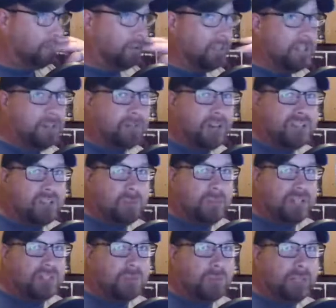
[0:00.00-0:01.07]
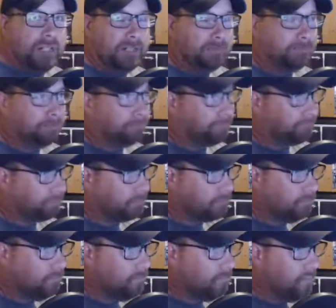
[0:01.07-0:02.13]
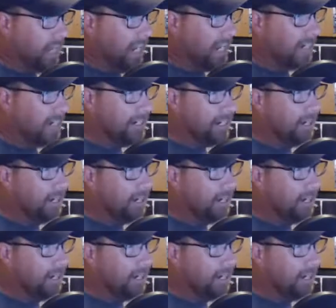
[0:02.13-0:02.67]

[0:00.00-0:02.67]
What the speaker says: on the advice of Big Swede, and